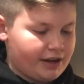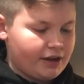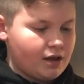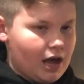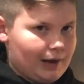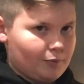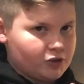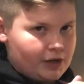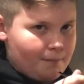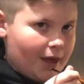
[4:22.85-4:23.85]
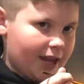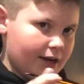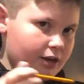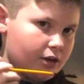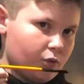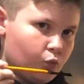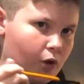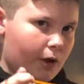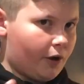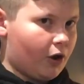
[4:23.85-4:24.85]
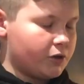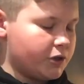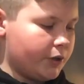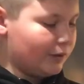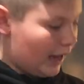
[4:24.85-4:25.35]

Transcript: and I'm just going to paint 1 or 2